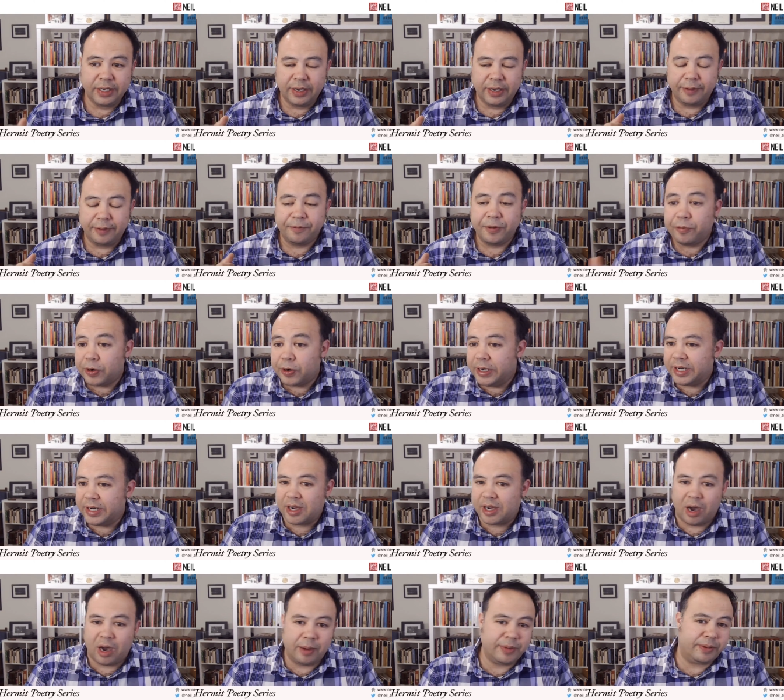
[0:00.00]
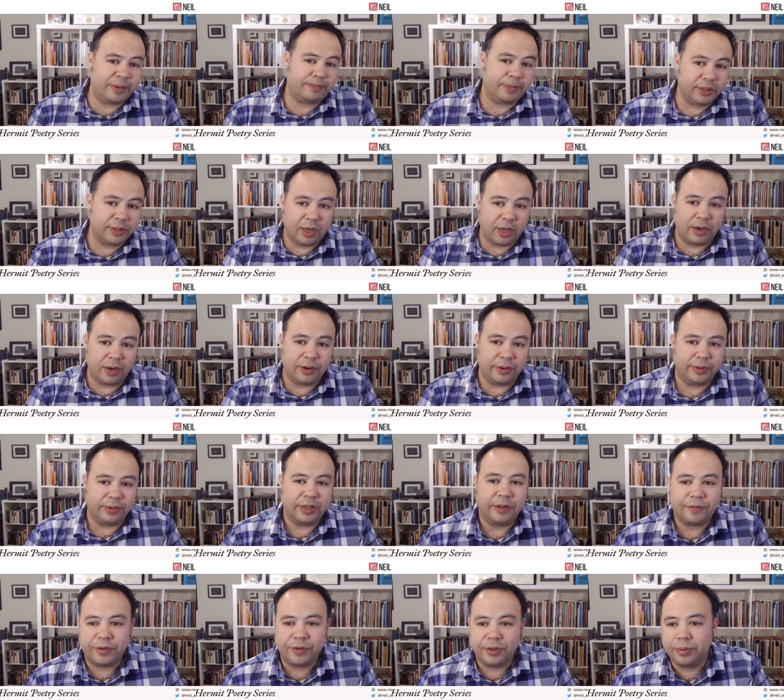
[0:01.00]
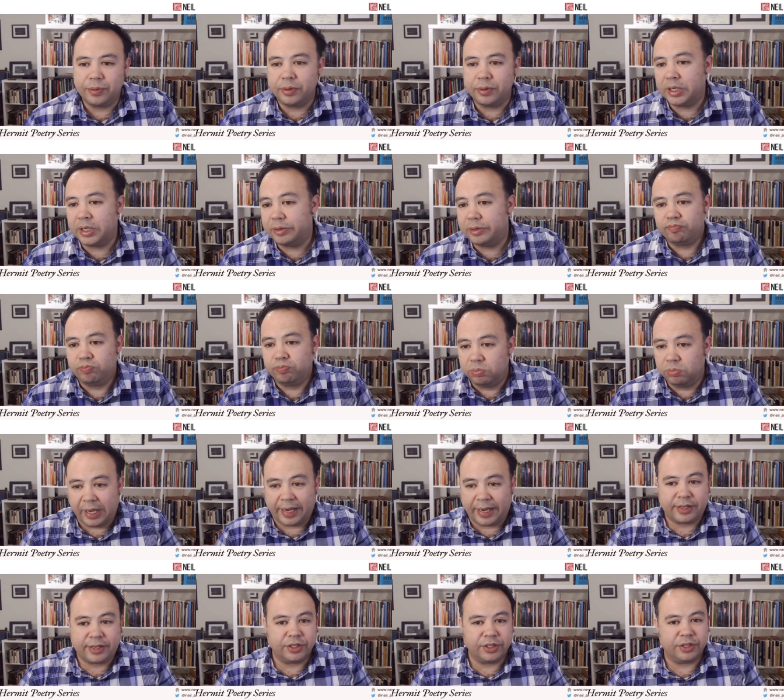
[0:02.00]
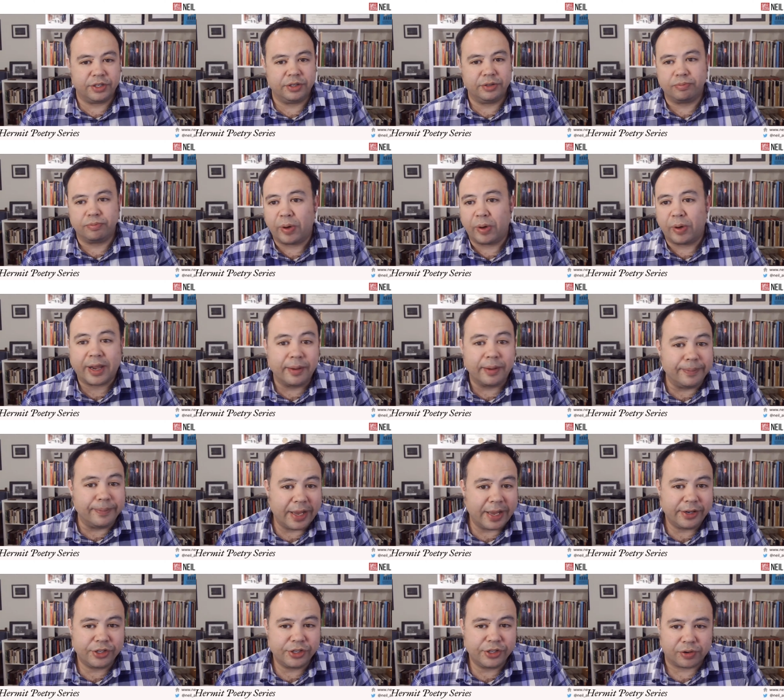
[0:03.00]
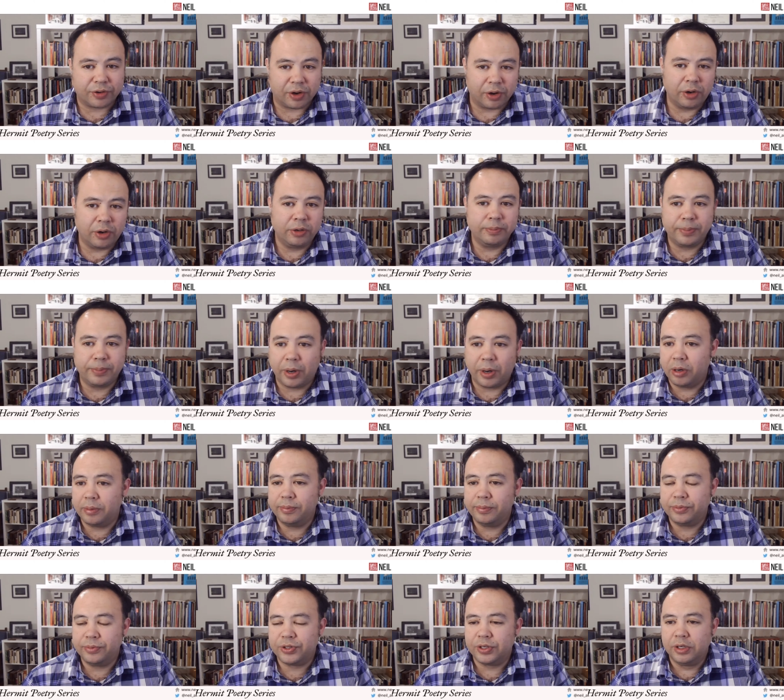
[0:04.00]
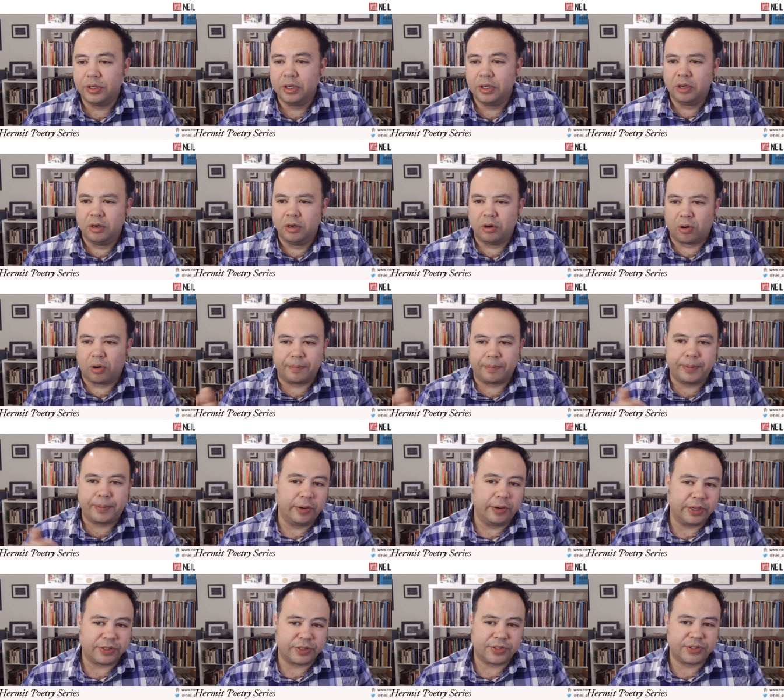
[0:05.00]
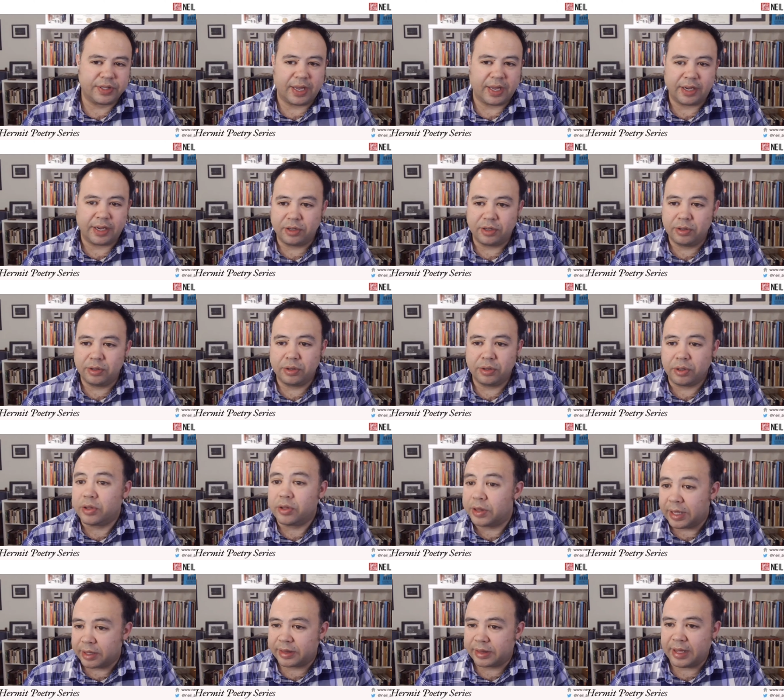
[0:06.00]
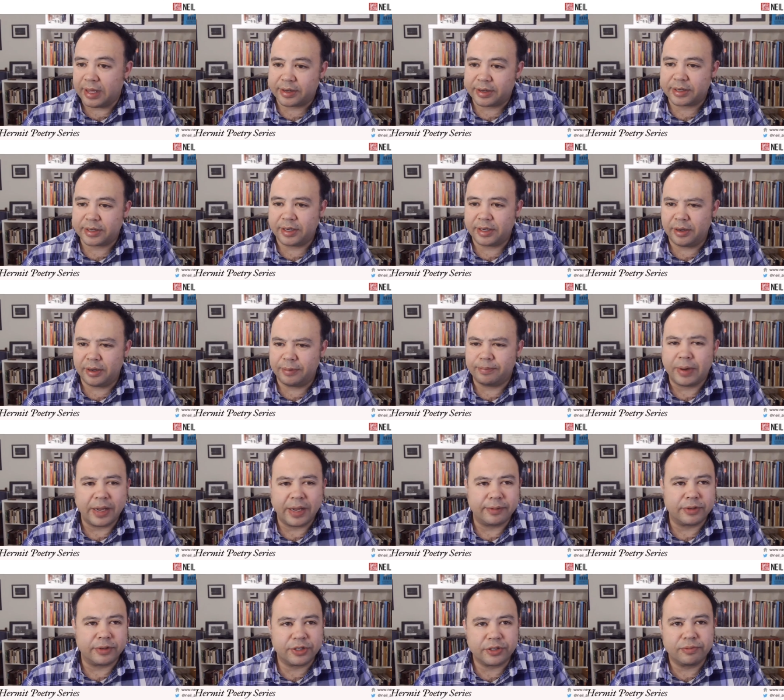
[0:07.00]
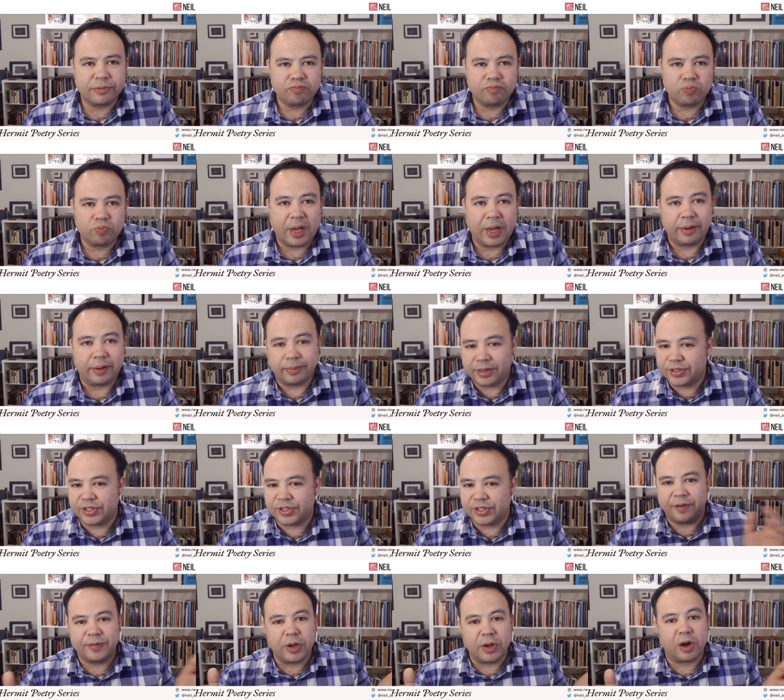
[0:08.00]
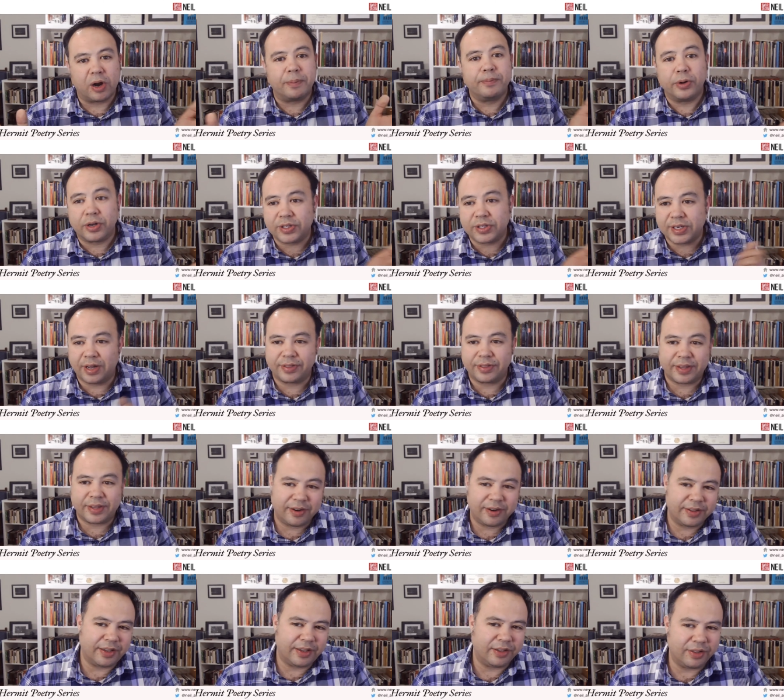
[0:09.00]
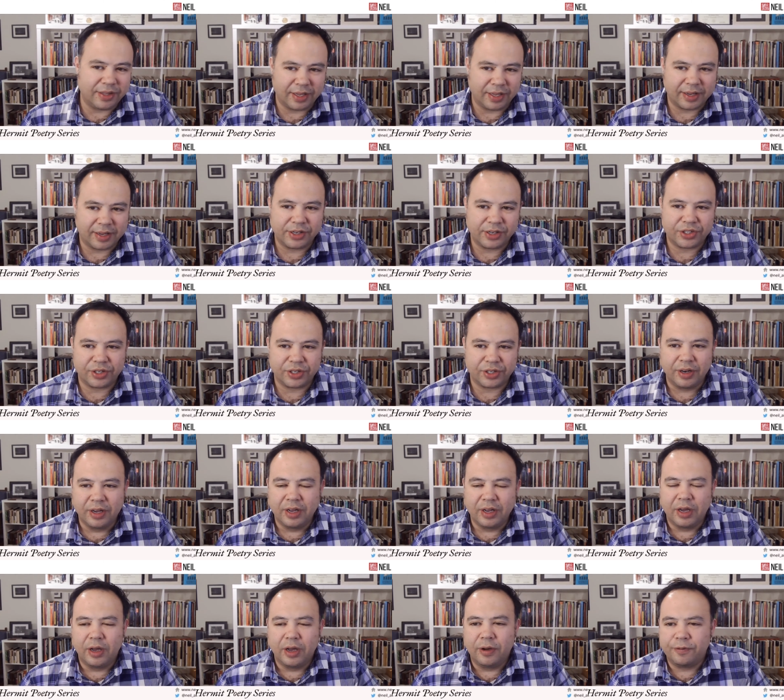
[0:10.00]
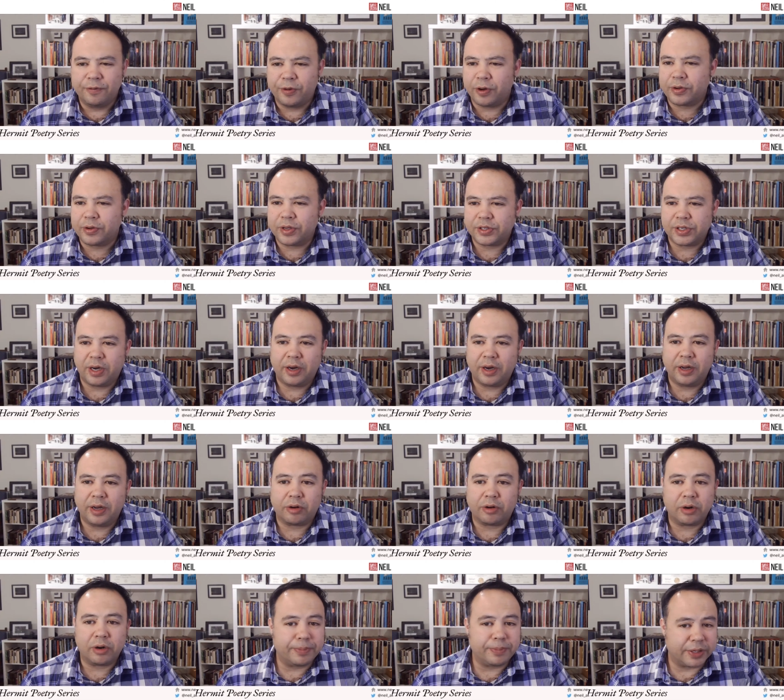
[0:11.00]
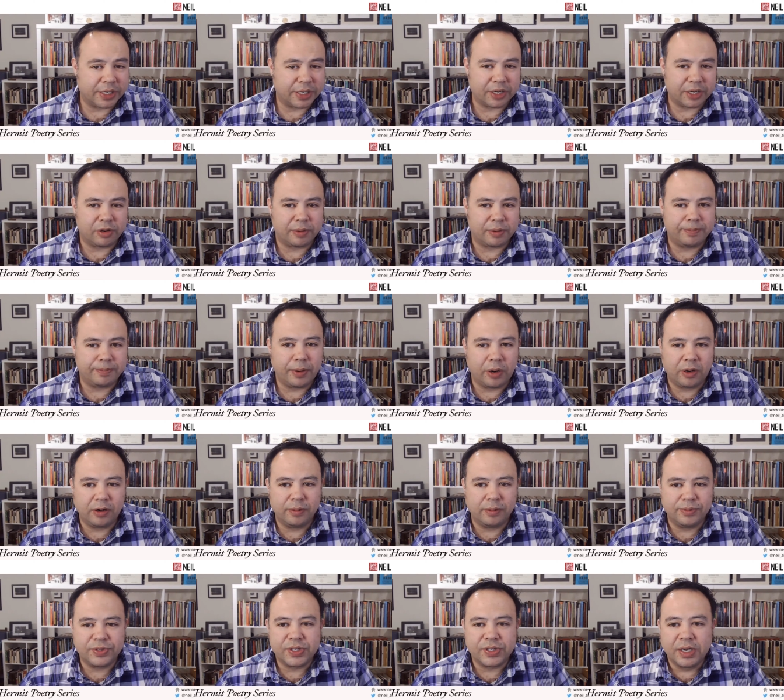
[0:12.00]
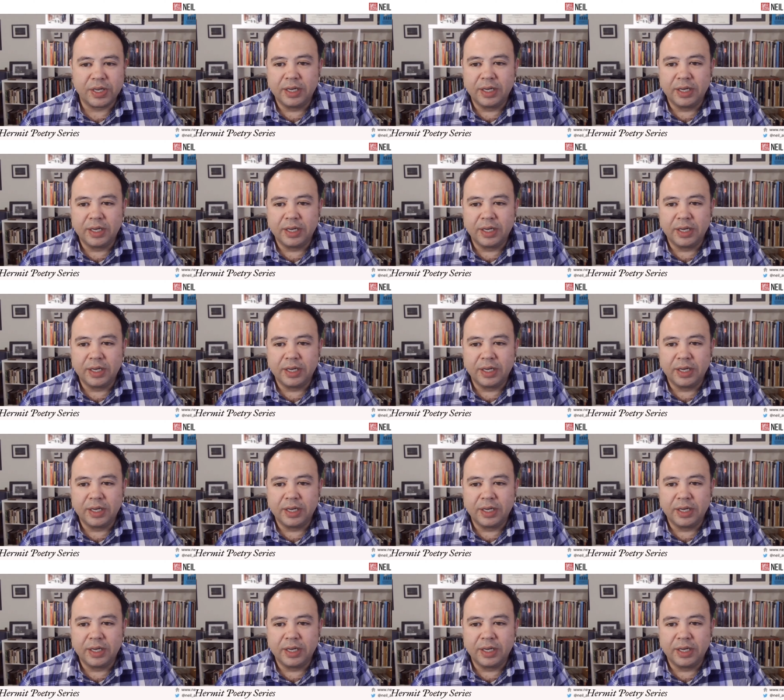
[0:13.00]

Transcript: Feel free to comment below if you would like to recommend your own poems or poets that you, you think that uh, might well, let's see. If there are books out there that you think I should focus on or particular poems